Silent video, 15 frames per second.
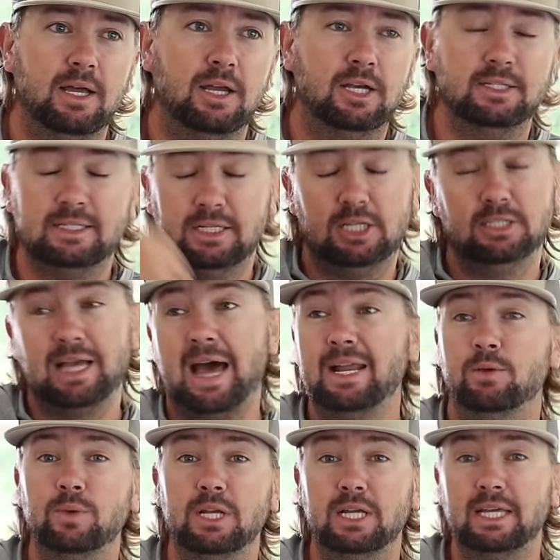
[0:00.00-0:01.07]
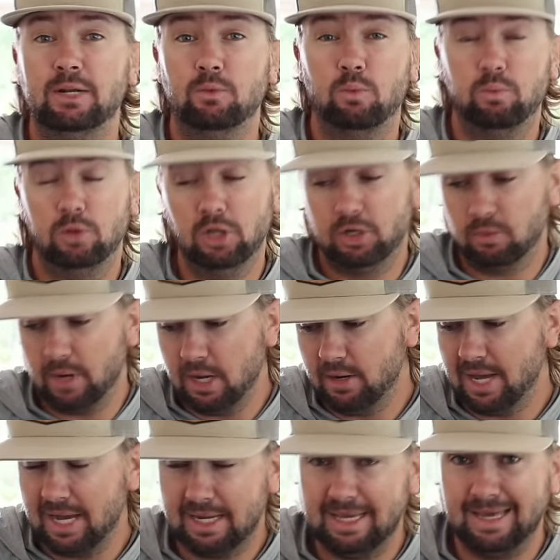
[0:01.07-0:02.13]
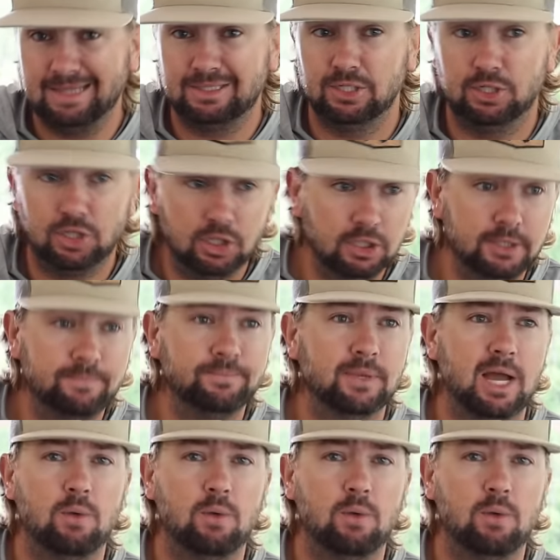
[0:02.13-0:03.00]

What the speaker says: because I didn't really get to look around Icast a ton.